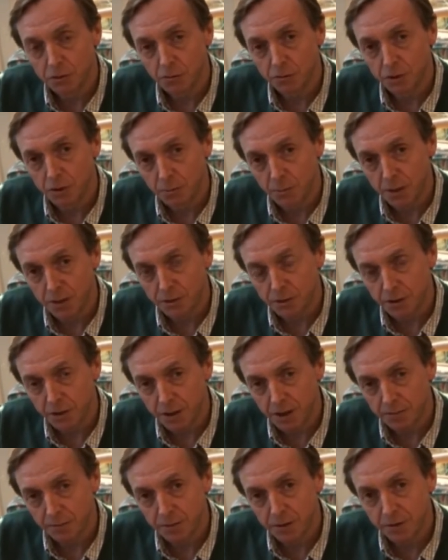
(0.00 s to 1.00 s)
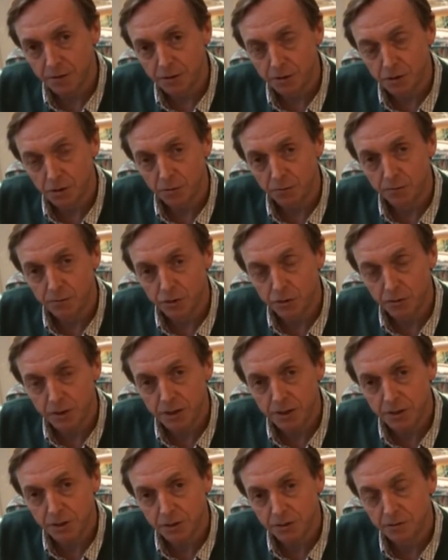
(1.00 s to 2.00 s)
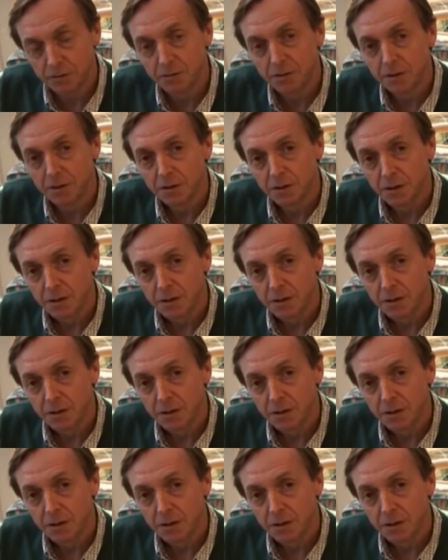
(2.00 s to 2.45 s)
documentary evidence of treason,